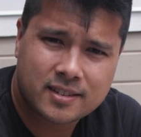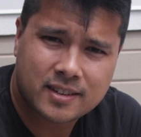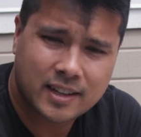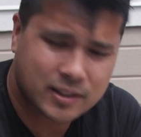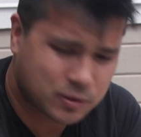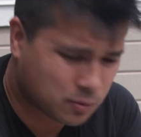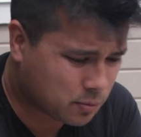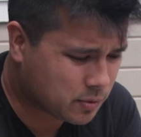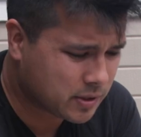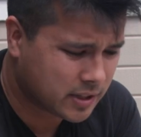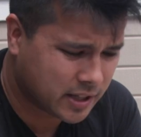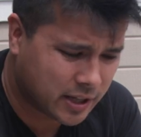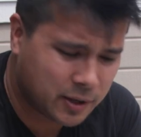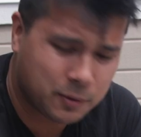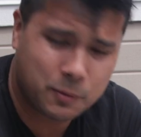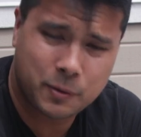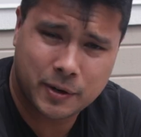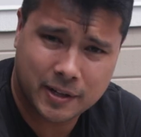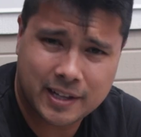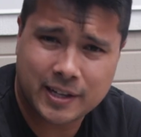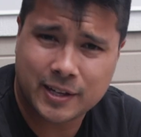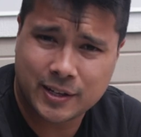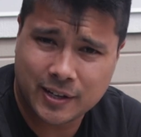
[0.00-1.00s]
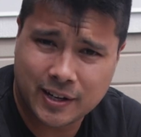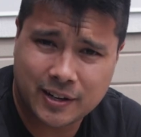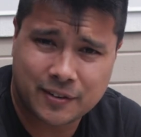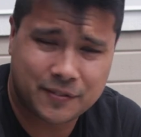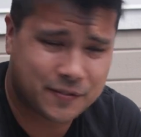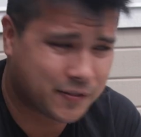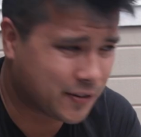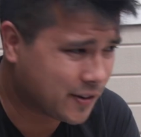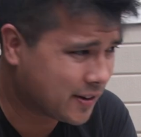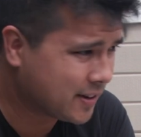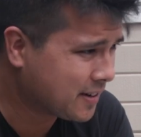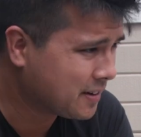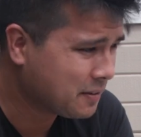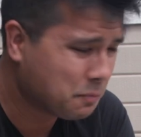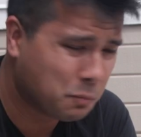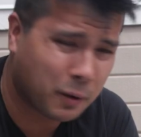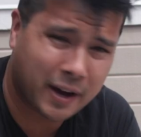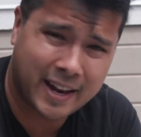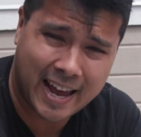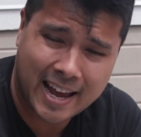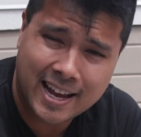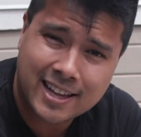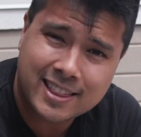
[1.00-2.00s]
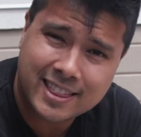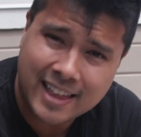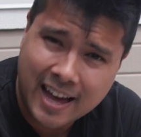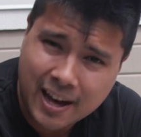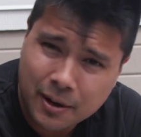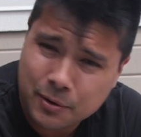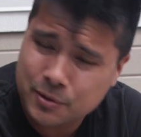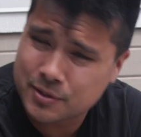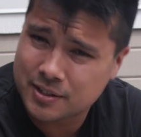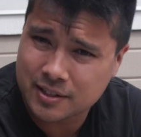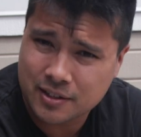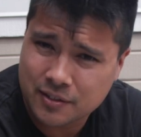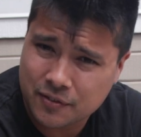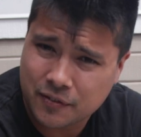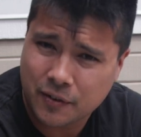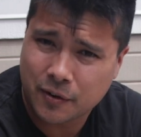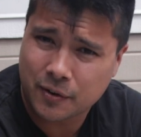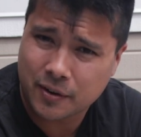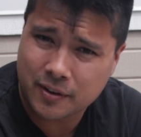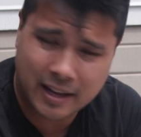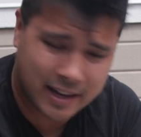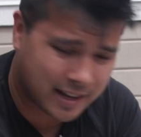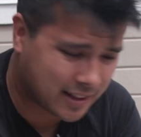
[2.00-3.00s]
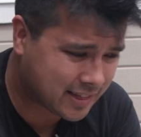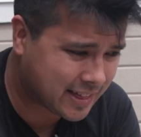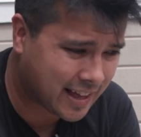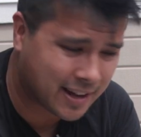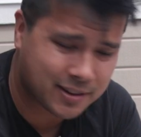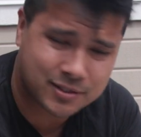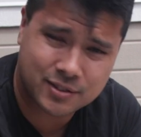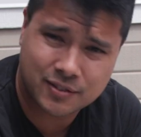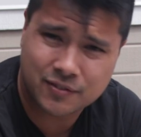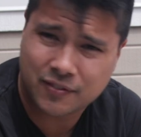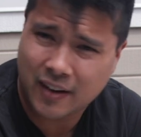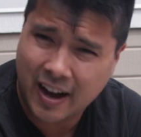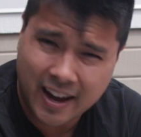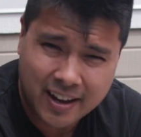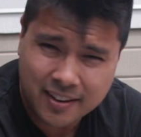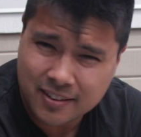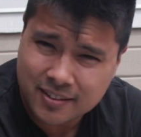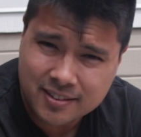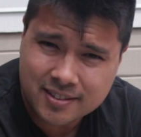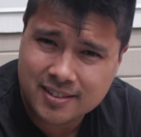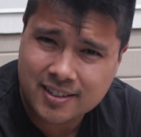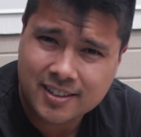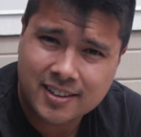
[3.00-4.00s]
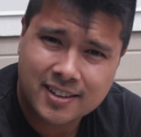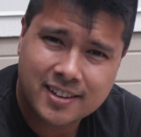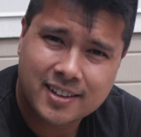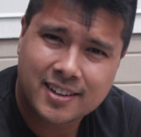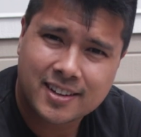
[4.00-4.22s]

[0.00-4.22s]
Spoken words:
That's really, really good for, what, 8,000 files?